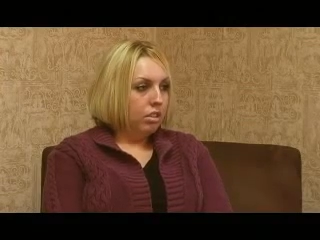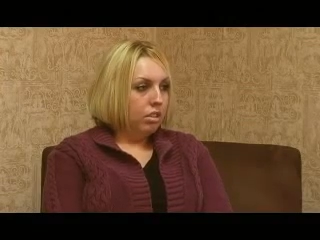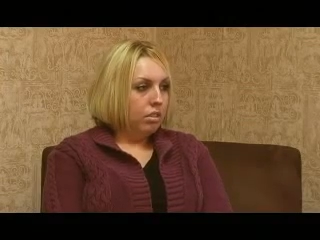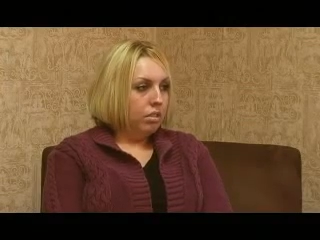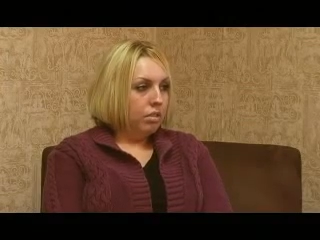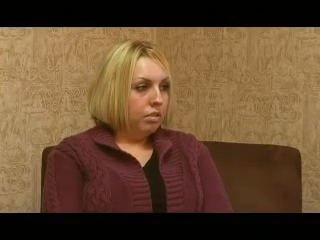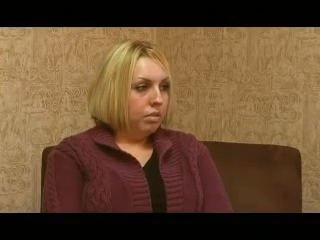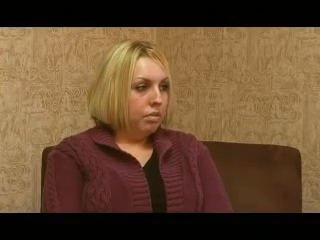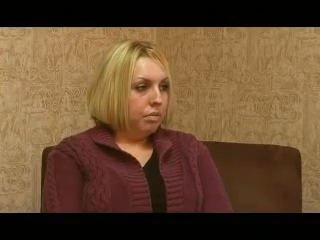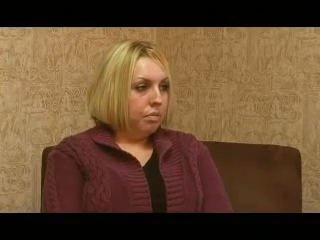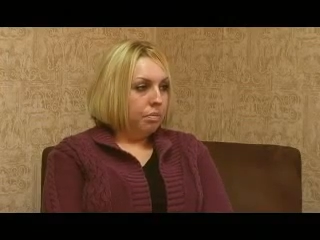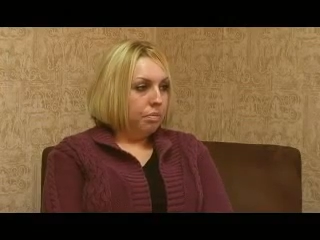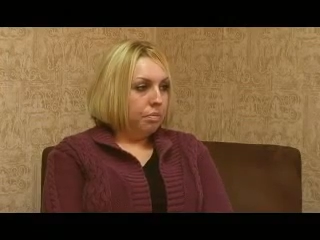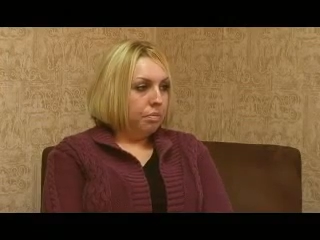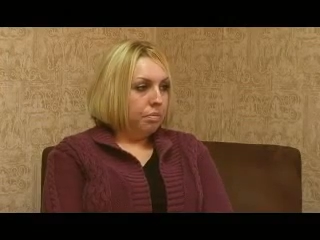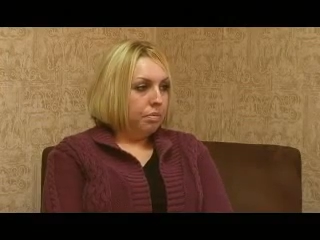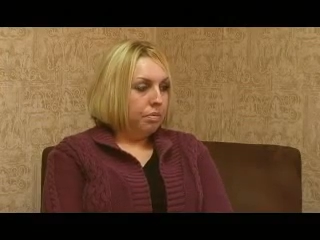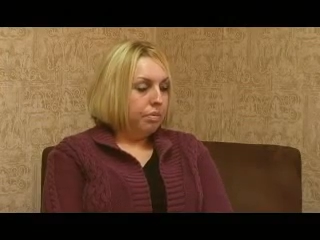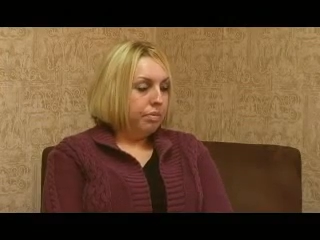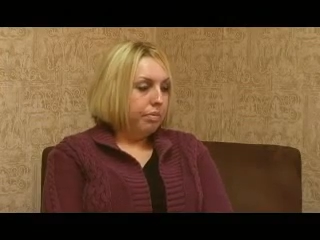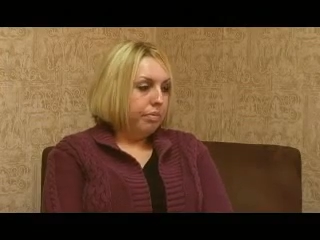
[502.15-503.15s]

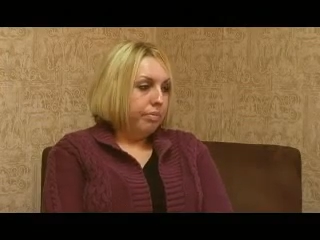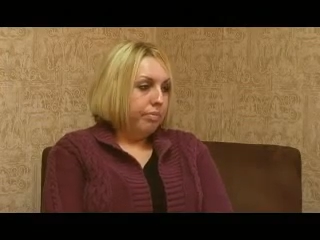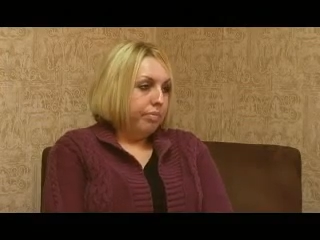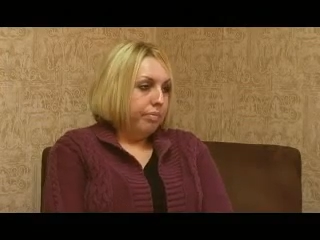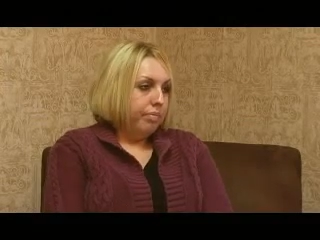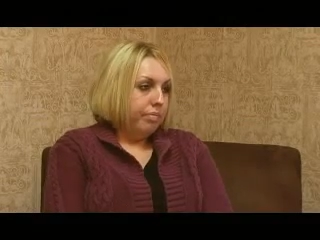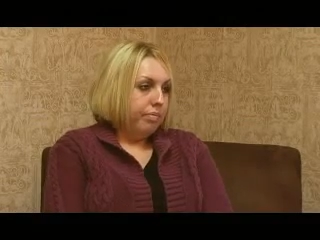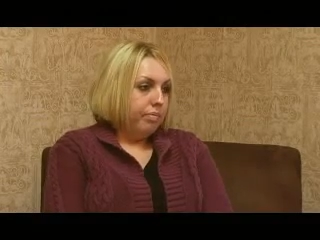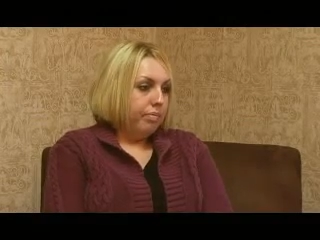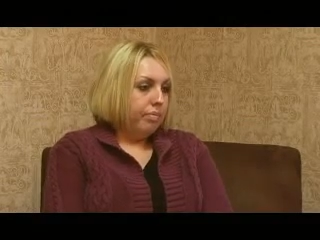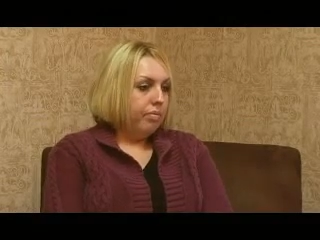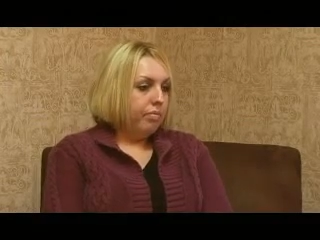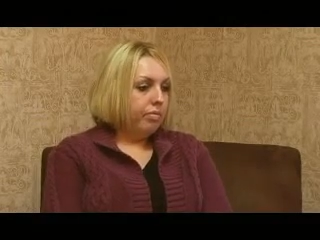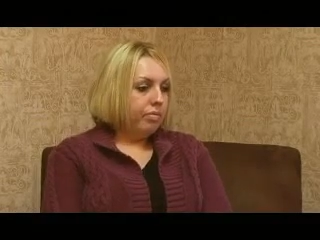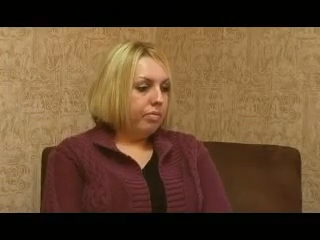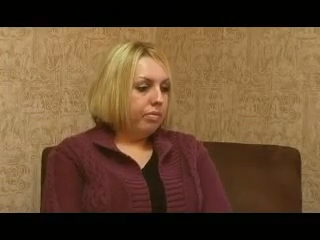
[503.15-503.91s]
(no one is talking)